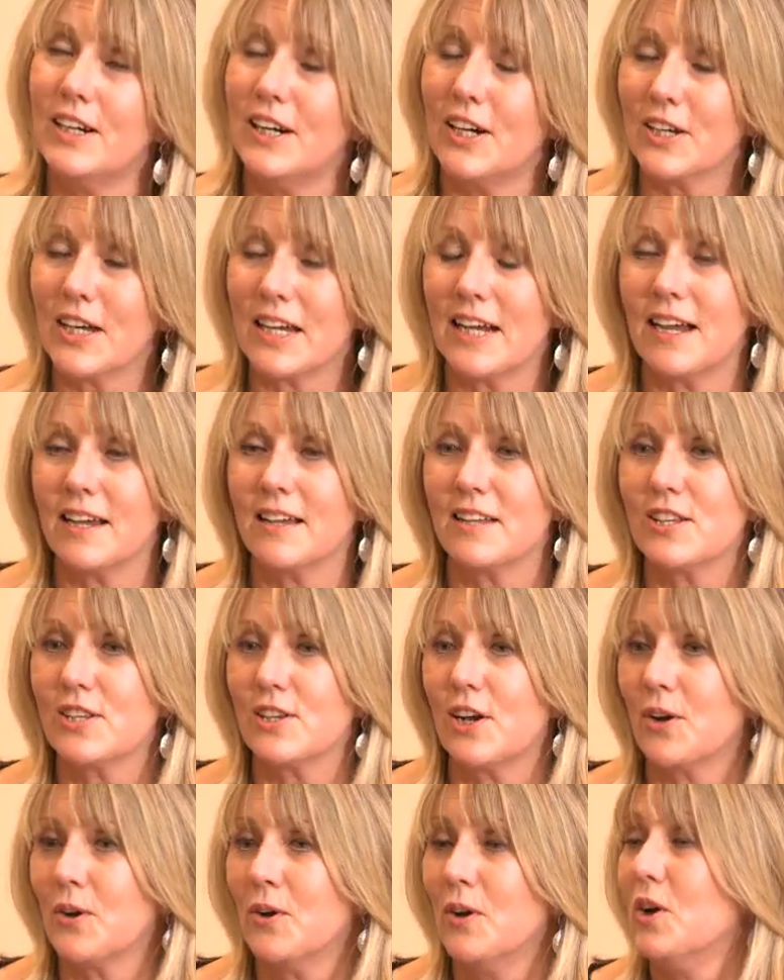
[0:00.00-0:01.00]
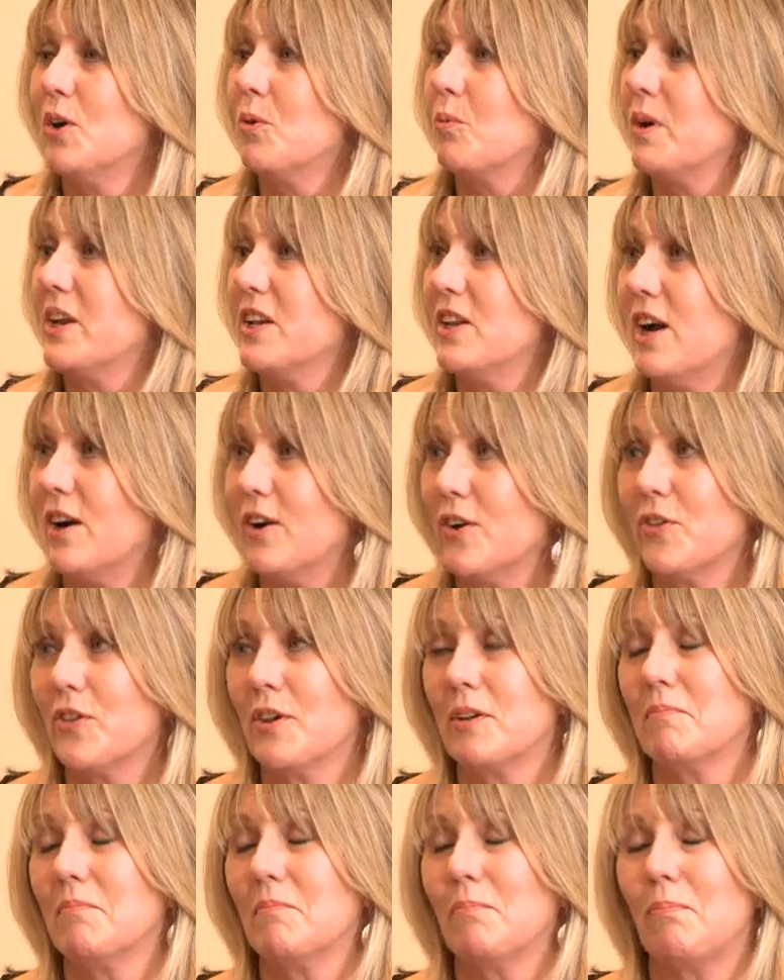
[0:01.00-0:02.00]
Okay, so we know
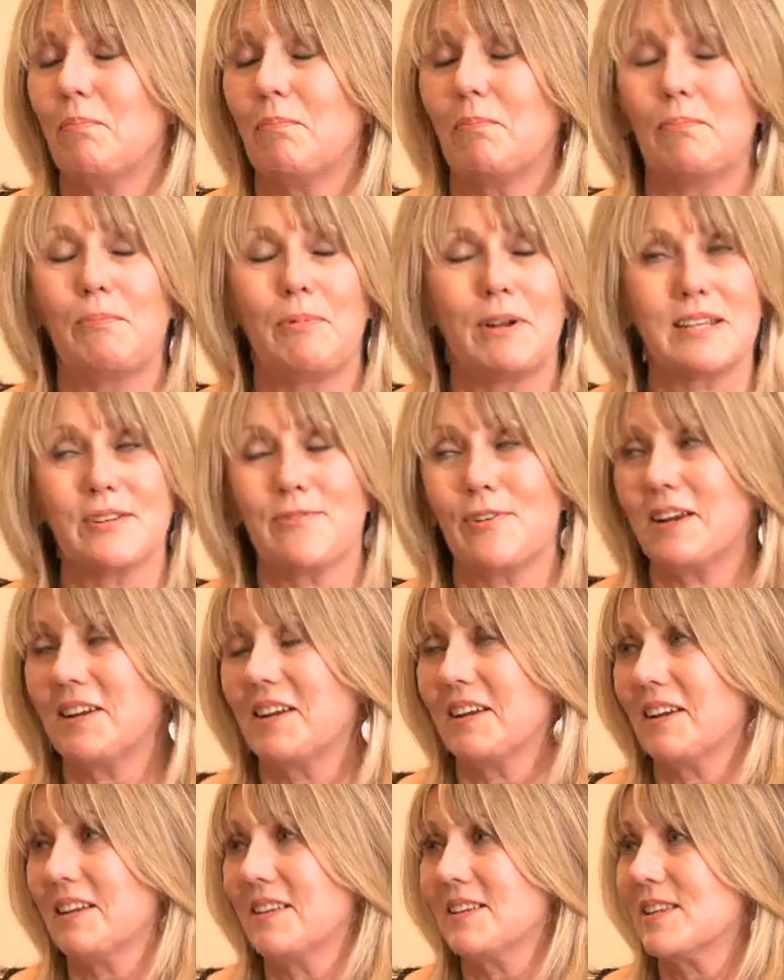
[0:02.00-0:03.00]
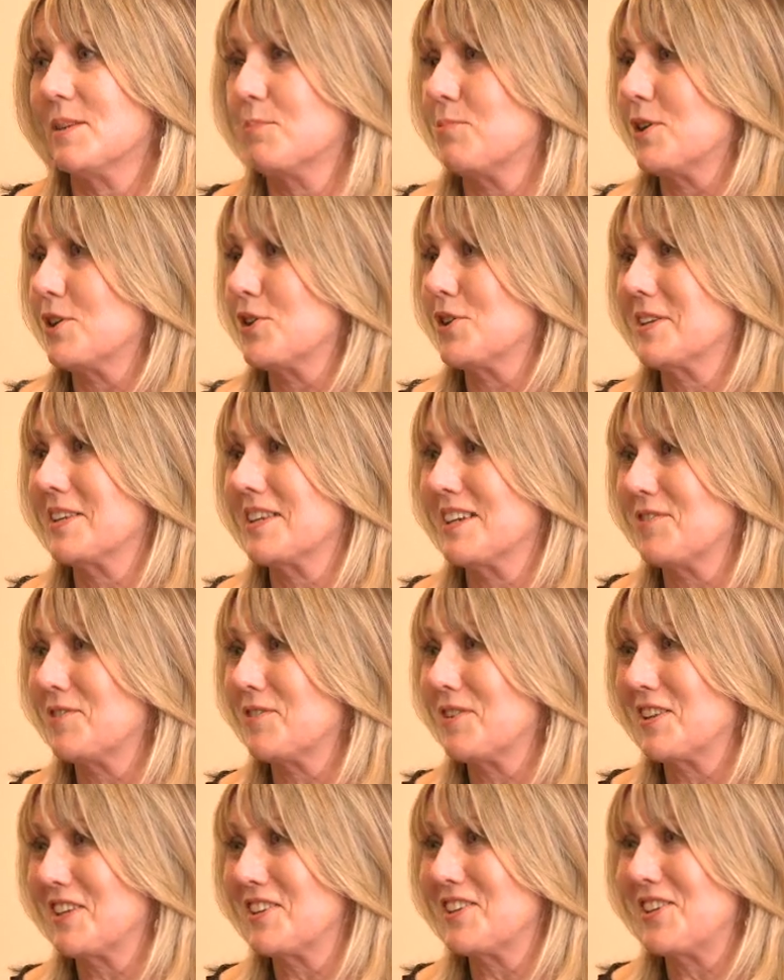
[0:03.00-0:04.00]
that breastfeeding is the precious
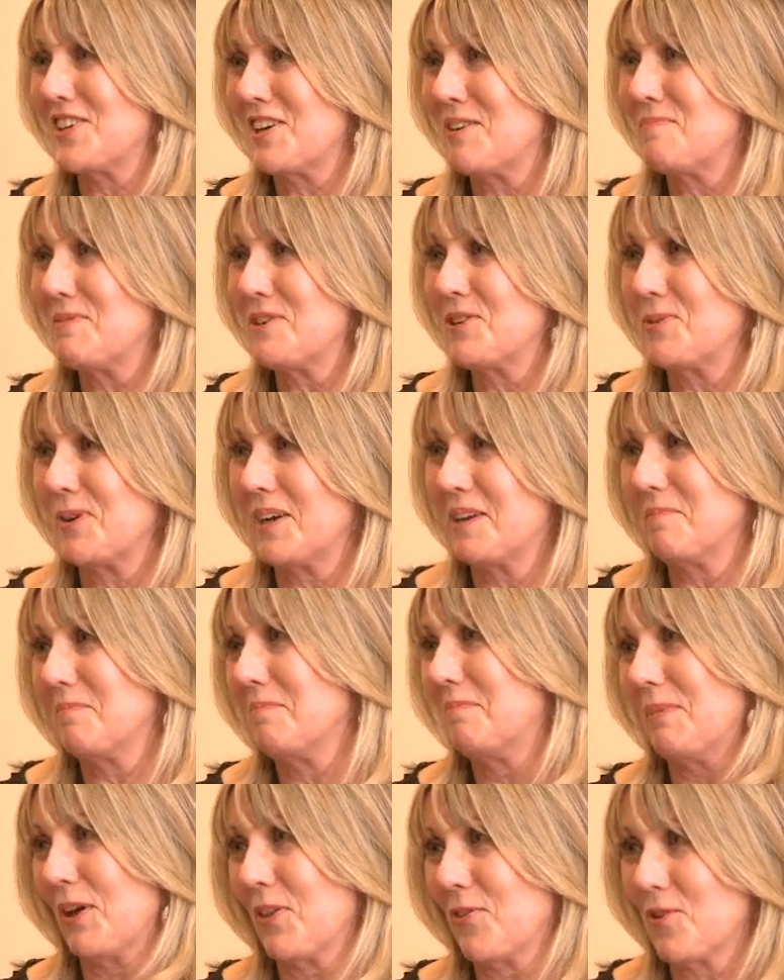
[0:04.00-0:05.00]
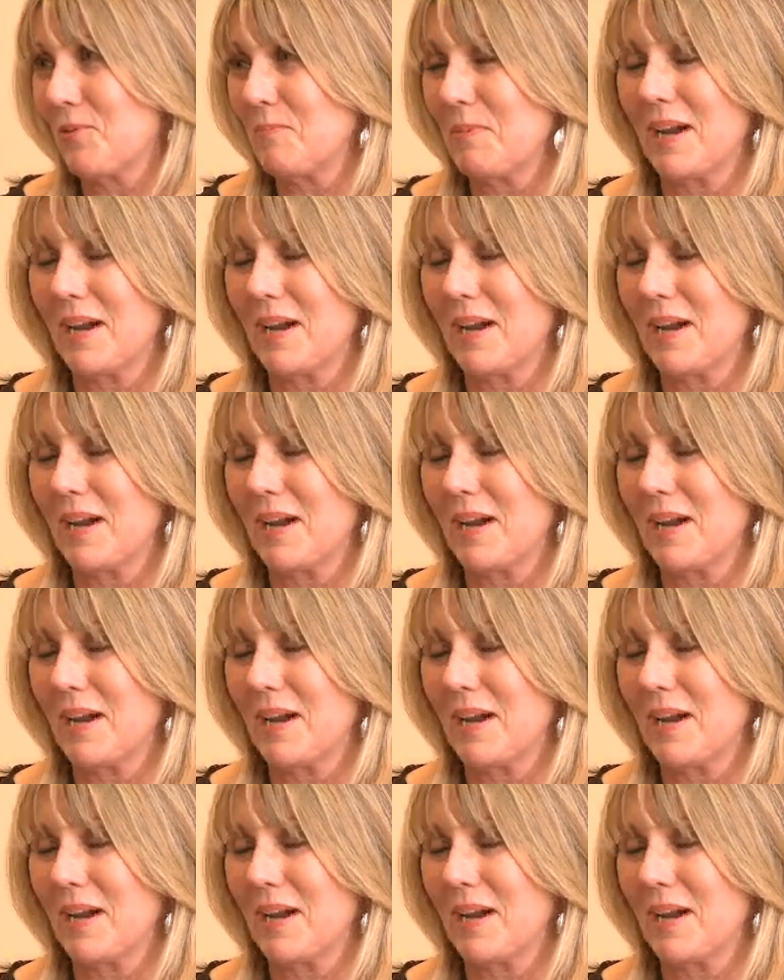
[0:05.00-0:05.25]
gift that's shared between mother and